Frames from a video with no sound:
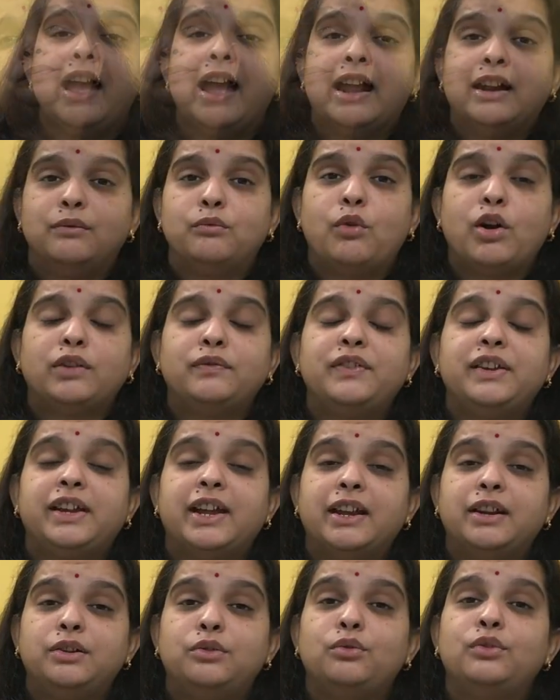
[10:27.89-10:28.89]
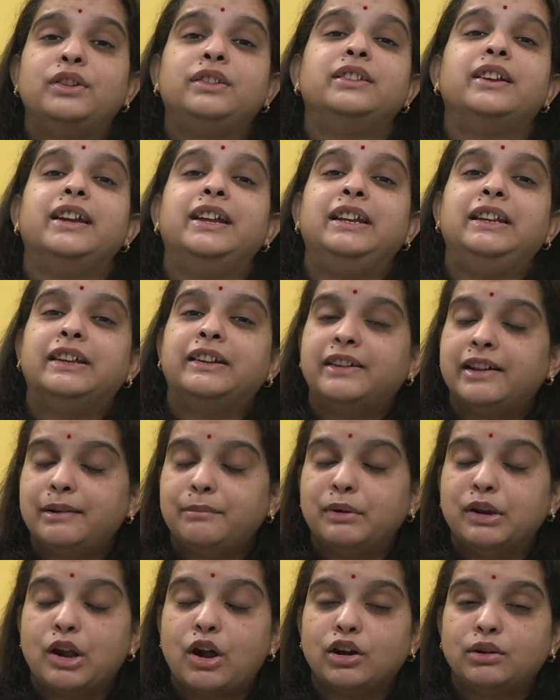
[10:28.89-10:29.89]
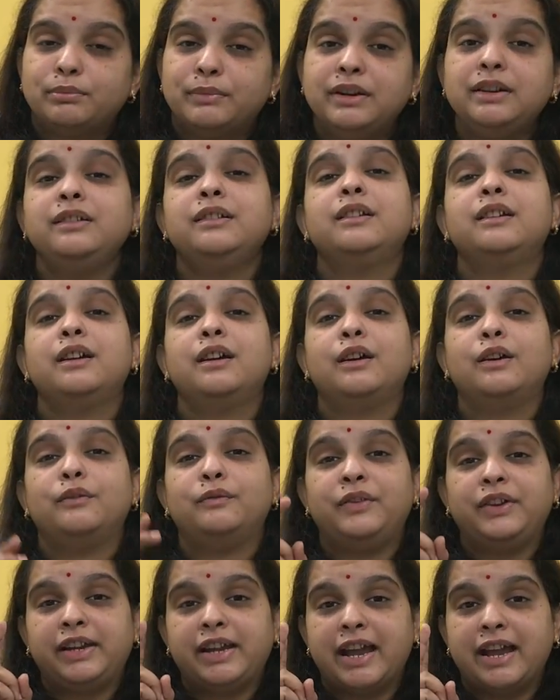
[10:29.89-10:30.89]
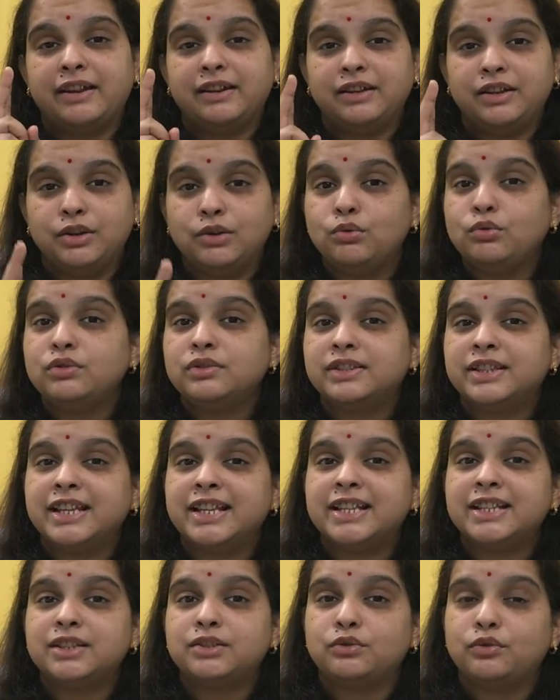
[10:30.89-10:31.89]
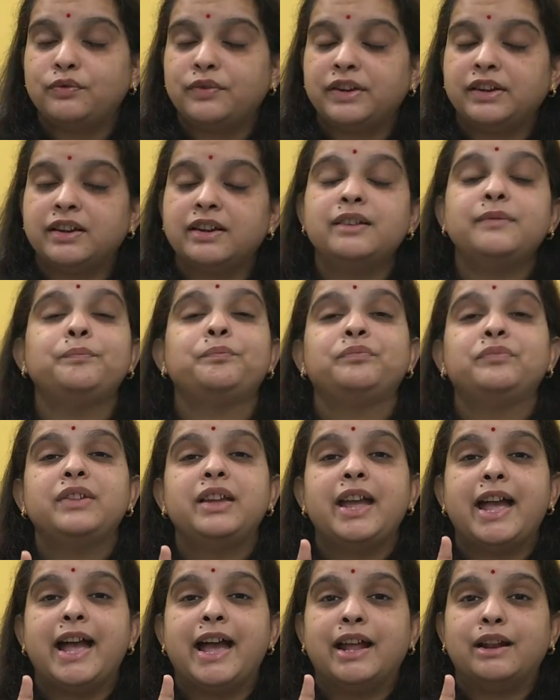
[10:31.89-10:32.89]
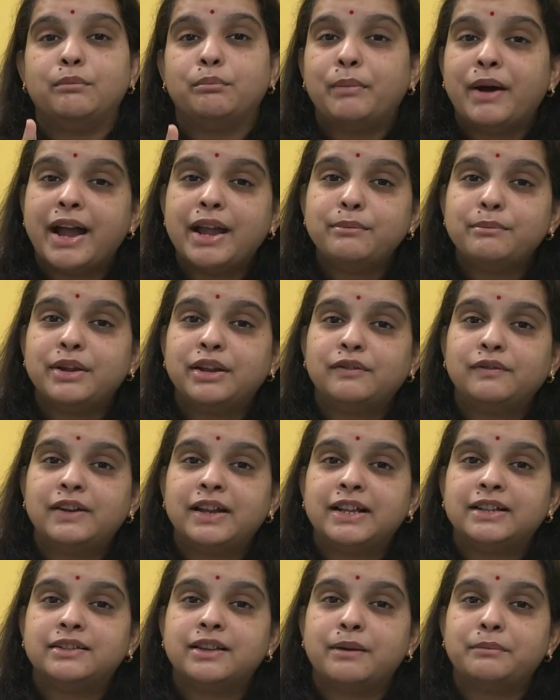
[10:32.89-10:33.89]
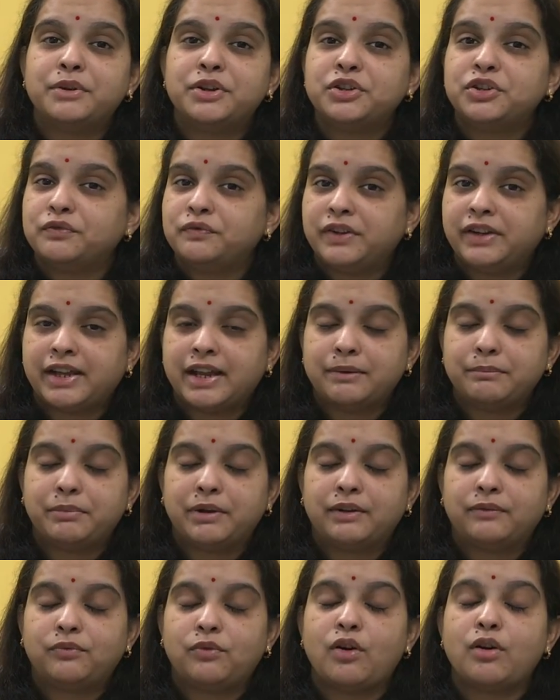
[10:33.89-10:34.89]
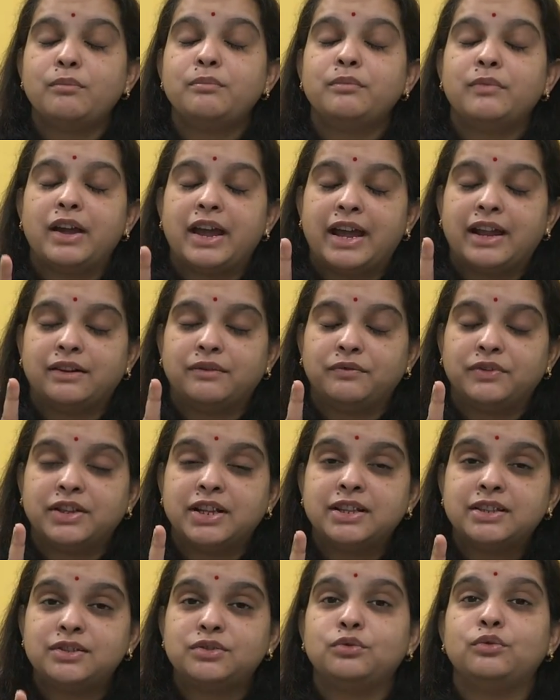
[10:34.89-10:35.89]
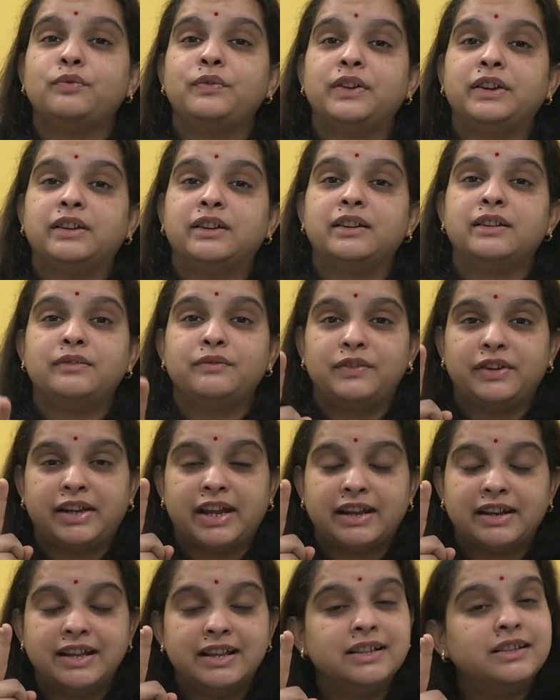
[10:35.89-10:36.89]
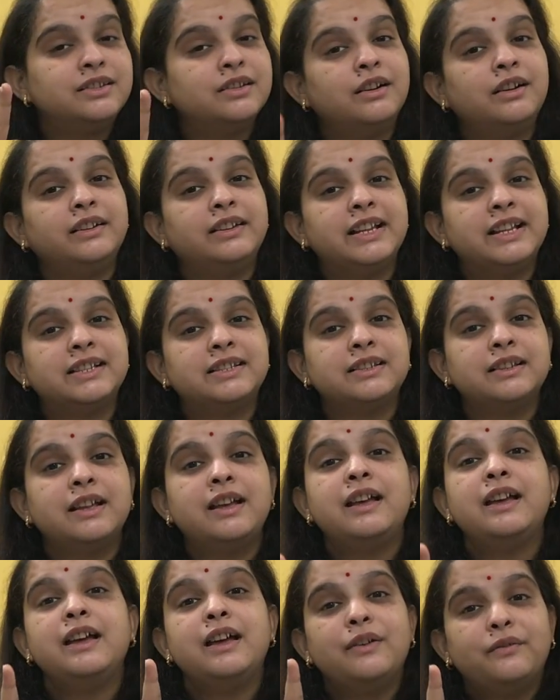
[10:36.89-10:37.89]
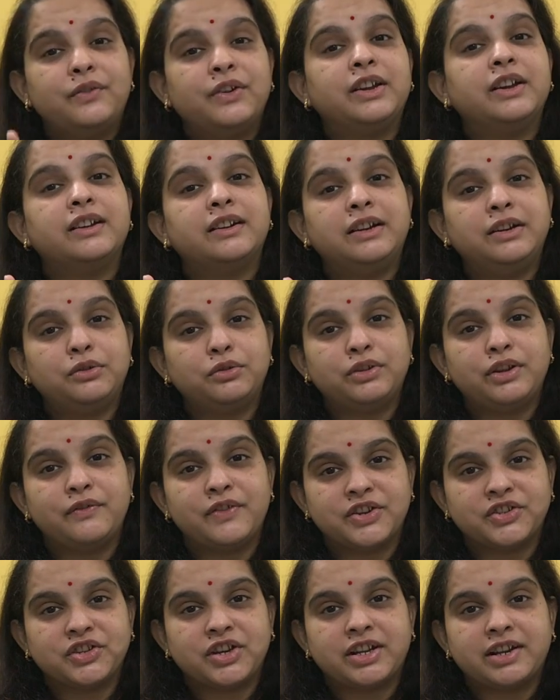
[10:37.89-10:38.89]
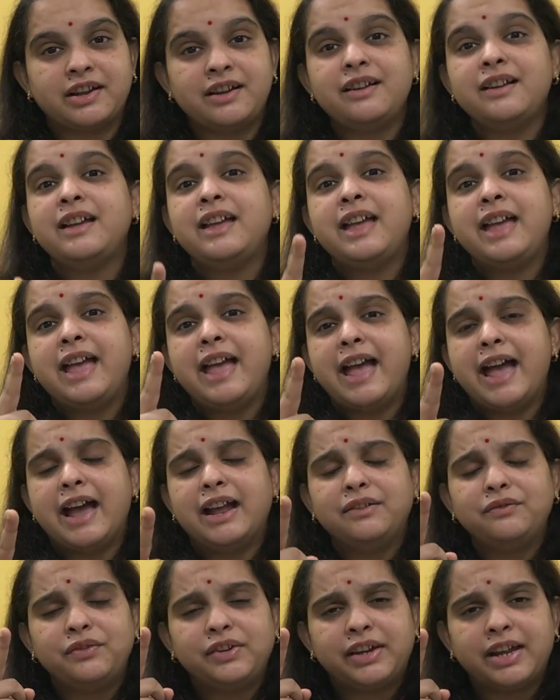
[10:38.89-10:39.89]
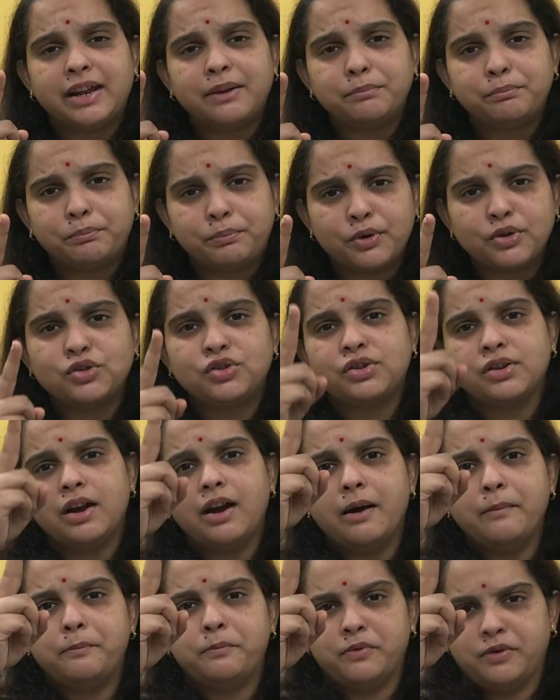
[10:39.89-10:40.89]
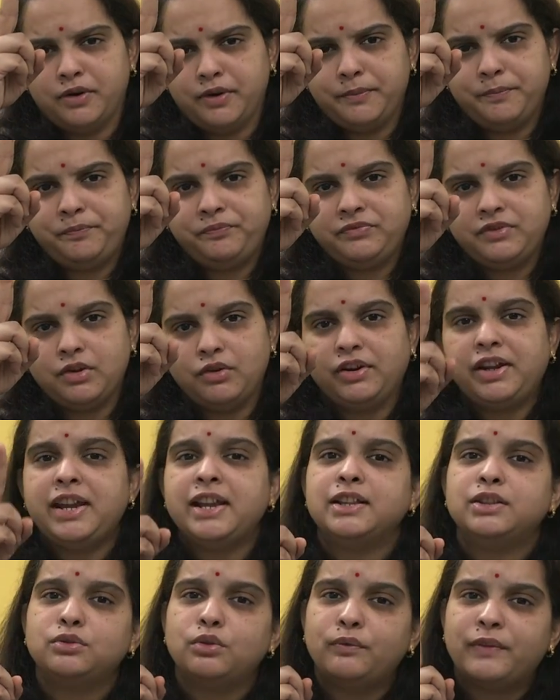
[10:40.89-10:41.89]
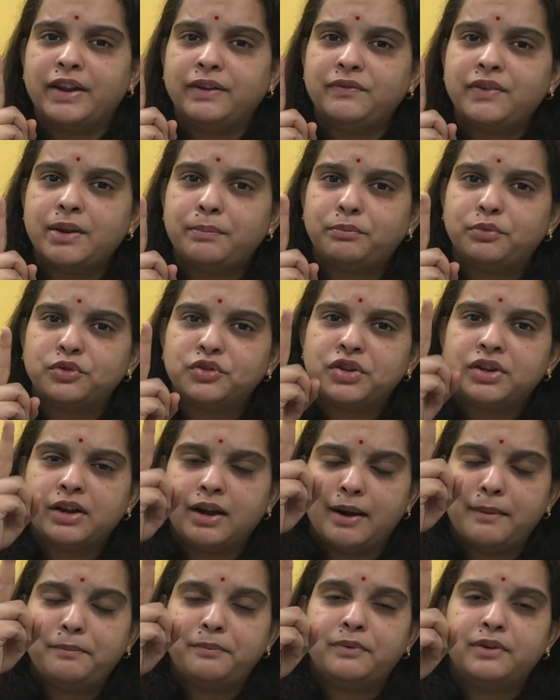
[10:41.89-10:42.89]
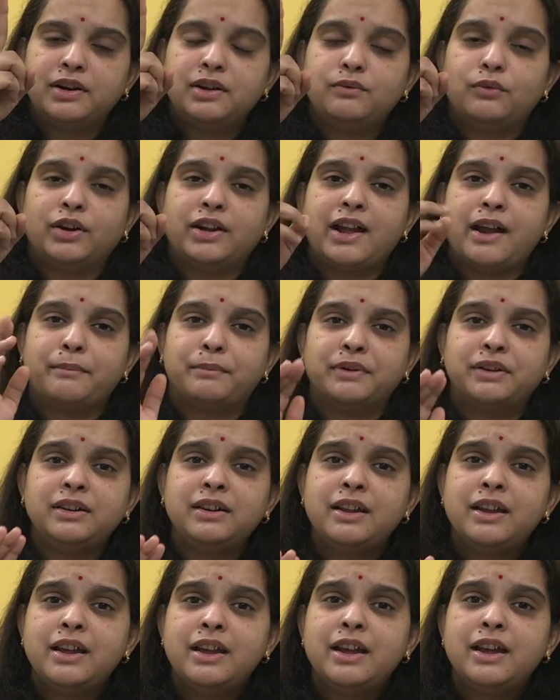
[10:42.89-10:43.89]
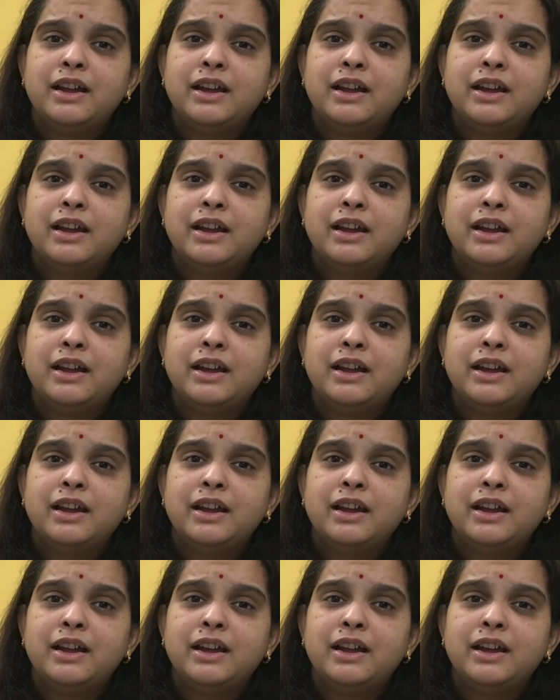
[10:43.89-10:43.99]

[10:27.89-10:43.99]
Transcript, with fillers: And what we can do in the internal ballotment, we can use these two fingers, and by manual examination we can perform, and with this two finger we can insert this finger into the vagina and we can push upward. Okay, so when we are pushing upward, what happened?